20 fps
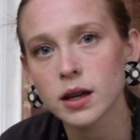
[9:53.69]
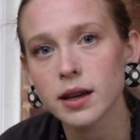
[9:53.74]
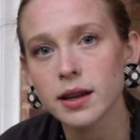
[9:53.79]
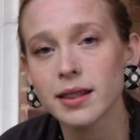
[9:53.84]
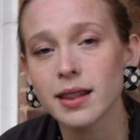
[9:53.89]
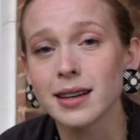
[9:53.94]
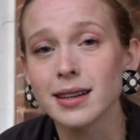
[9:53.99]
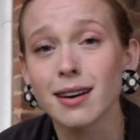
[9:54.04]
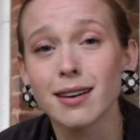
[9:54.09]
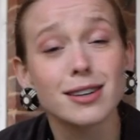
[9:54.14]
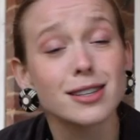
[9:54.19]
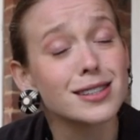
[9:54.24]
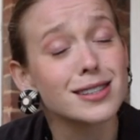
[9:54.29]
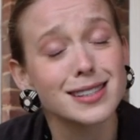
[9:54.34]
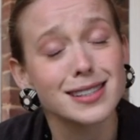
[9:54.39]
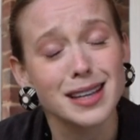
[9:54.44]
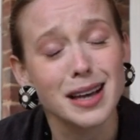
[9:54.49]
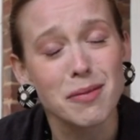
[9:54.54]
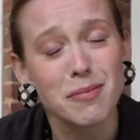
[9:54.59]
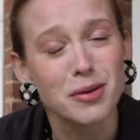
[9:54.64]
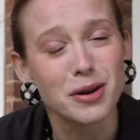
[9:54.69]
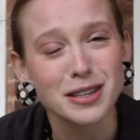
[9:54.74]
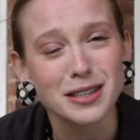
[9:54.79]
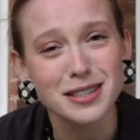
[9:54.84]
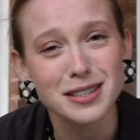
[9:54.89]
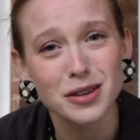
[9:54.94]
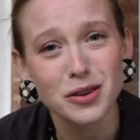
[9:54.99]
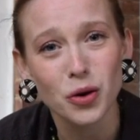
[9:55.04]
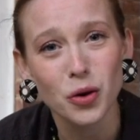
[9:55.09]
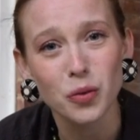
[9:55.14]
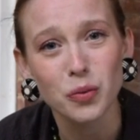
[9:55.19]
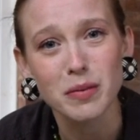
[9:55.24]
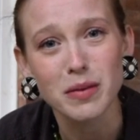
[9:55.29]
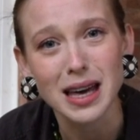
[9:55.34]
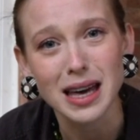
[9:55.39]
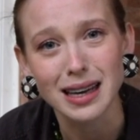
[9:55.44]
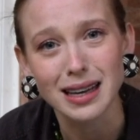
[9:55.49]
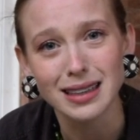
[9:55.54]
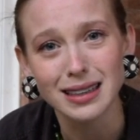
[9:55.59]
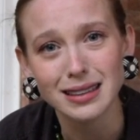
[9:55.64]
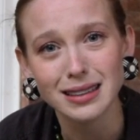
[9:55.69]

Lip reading: They'd ask someone to call me.